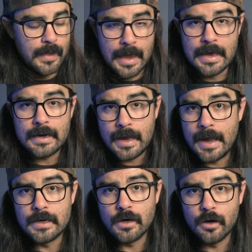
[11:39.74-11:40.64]
and a
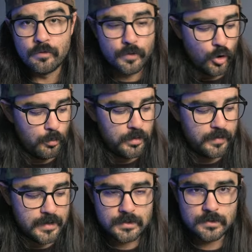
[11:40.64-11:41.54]
handgun for home
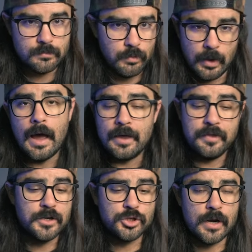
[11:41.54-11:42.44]
defense, I
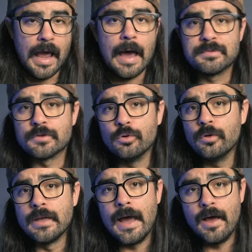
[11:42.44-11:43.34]
think should
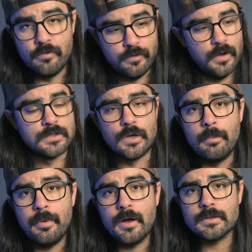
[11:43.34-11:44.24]
absolutely have a
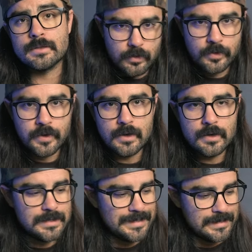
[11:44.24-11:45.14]
StopBox.
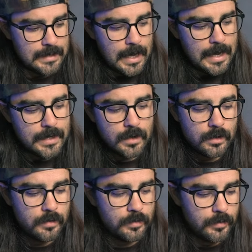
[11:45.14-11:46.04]
The design,
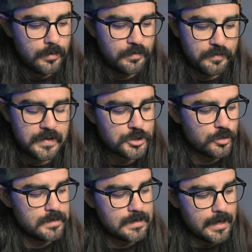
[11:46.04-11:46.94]
the
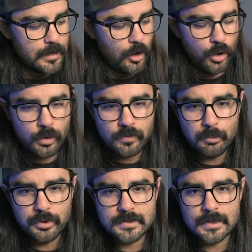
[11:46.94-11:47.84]
feature set, all of
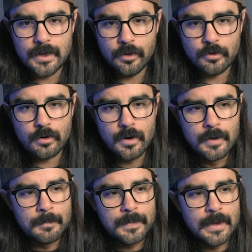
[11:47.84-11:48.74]
it put together
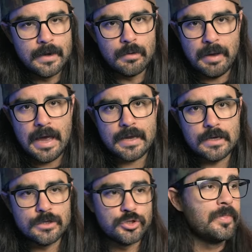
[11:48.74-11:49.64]
in a
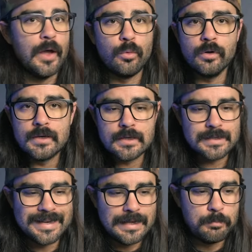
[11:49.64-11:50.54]
package that really
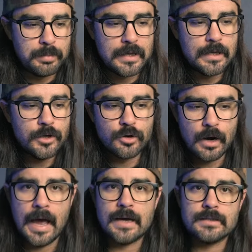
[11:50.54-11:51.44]
doesn't impede
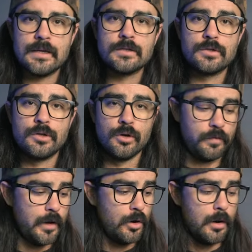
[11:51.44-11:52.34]
your access to your
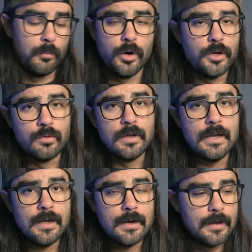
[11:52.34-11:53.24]
firearm when you
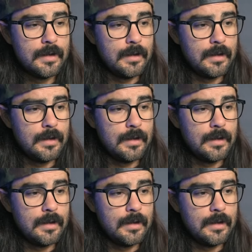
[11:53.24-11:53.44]
need it